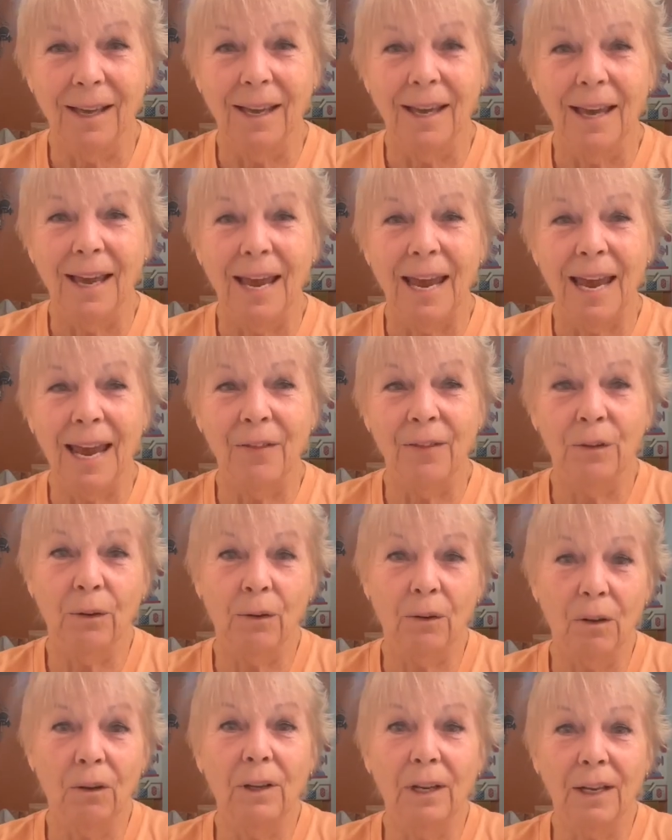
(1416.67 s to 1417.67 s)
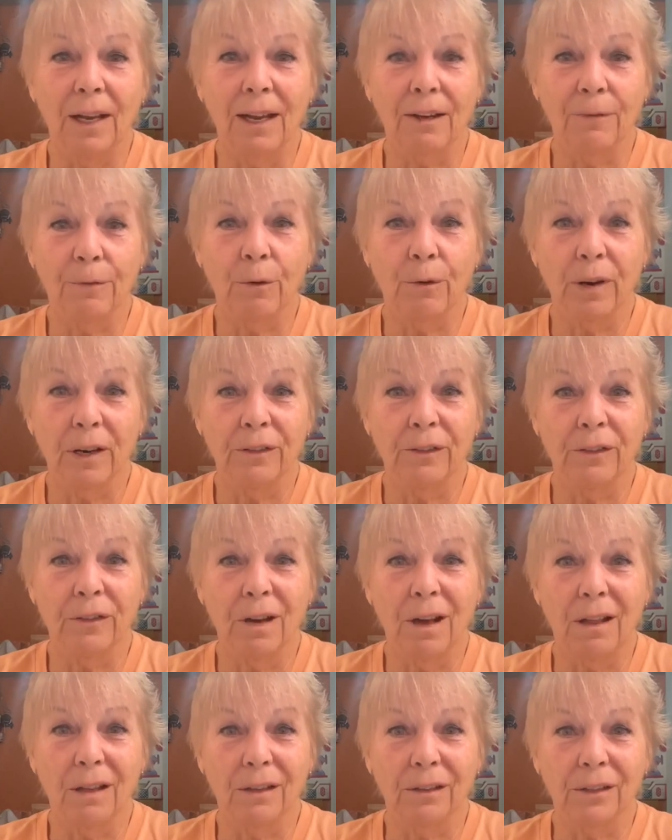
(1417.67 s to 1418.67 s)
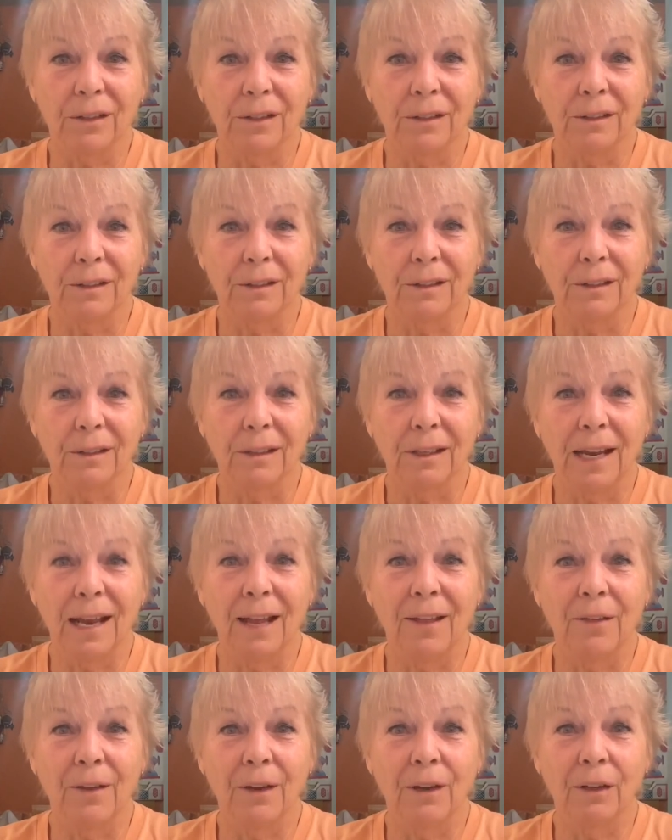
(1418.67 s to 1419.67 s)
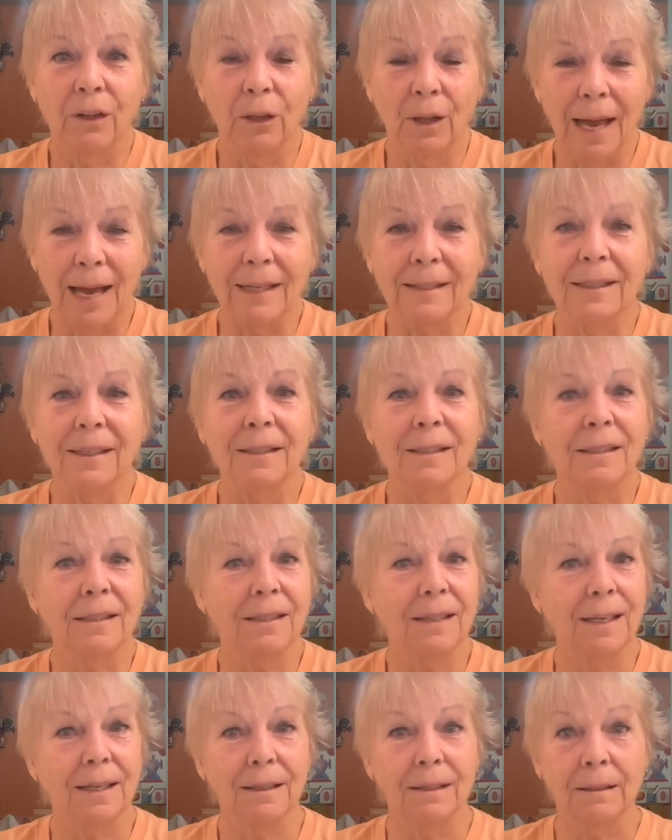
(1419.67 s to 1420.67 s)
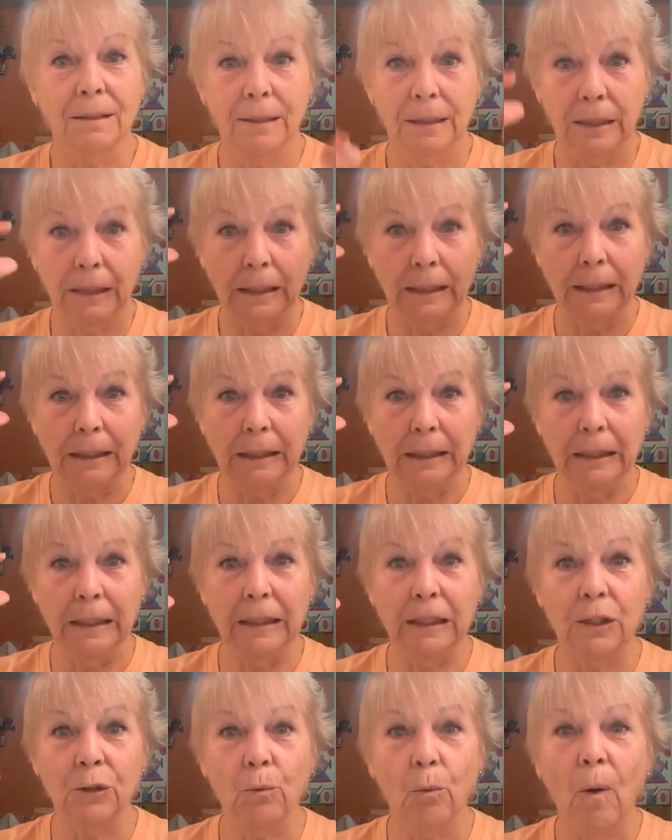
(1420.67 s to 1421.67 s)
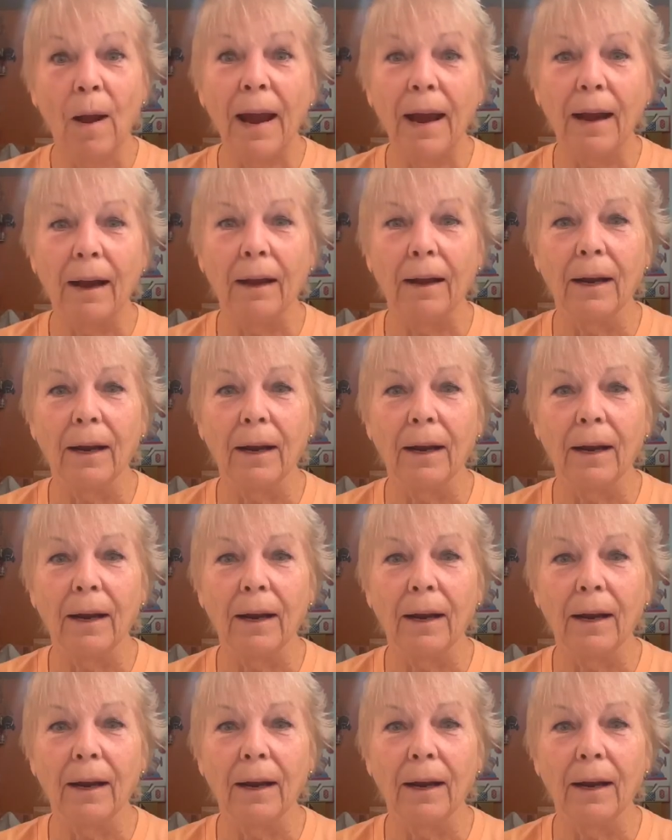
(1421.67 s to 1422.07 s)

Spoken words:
And they're only like $400. And they're glasses that you just wear.